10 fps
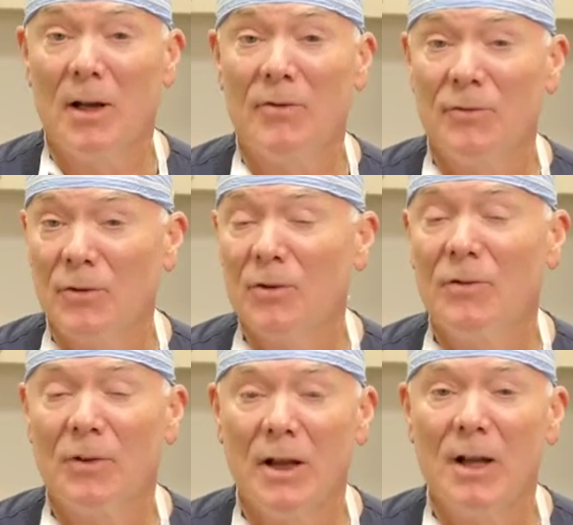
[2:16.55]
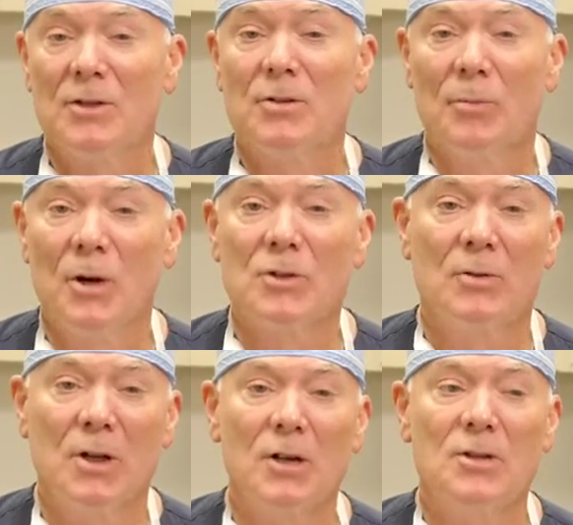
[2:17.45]
a full-fledged breast
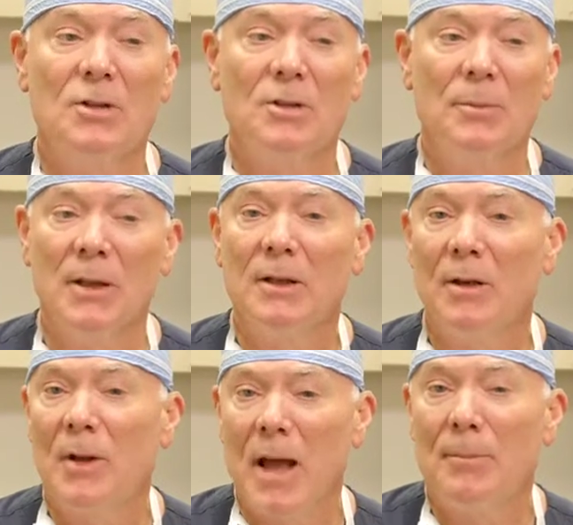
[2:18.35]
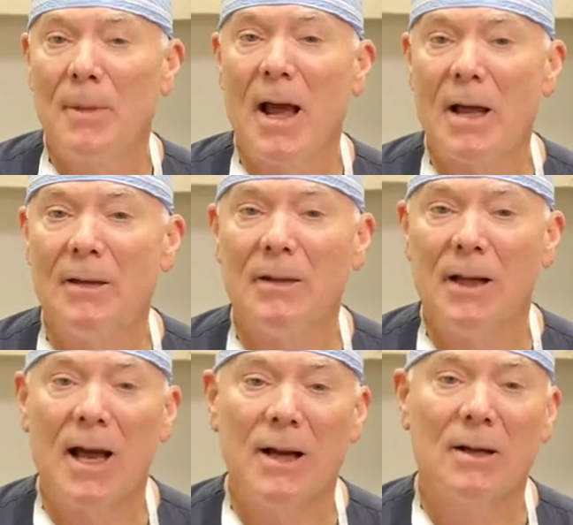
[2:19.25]
reduction, depending on how bad
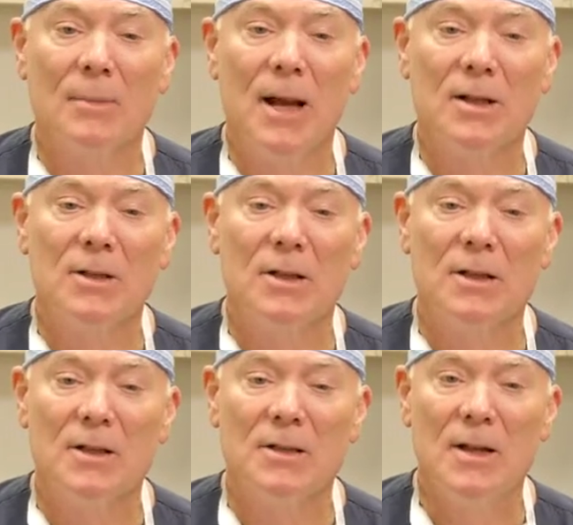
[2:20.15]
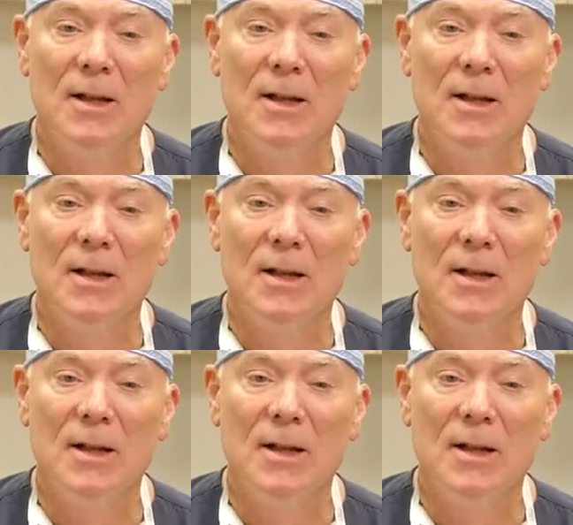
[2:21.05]
the gynecomastia is.